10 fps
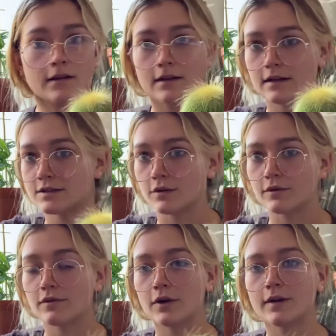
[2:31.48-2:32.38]
is
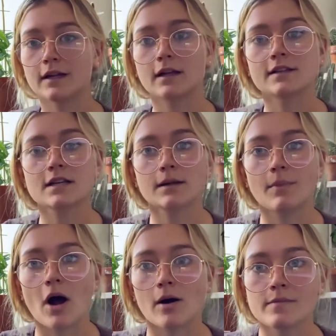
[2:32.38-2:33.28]
overflowing? It's going to
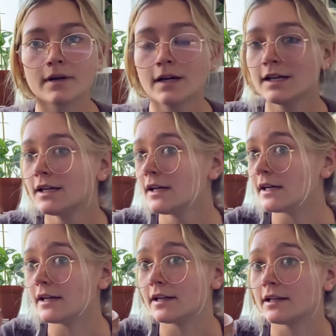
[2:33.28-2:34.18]
pop.
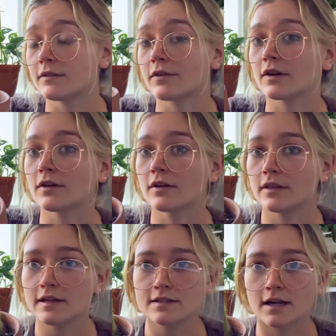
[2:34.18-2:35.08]
And for
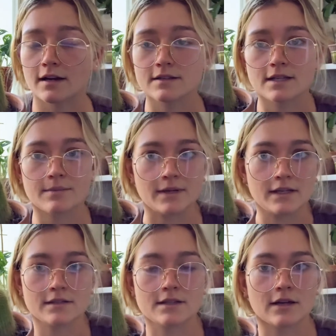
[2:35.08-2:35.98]
these guys, that
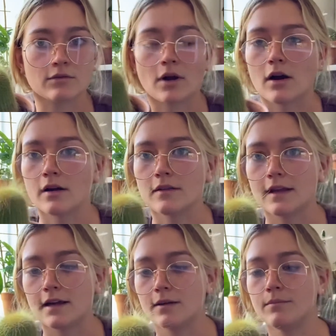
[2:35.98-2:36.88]
means they rot,
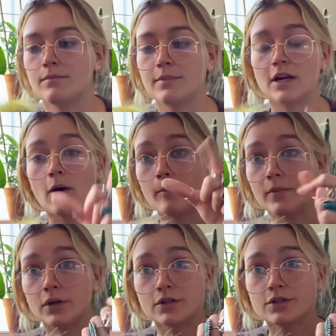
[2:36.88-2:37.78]
they become
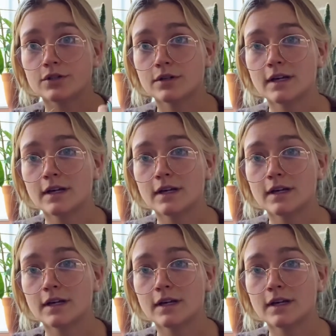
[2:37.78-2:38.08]
mush.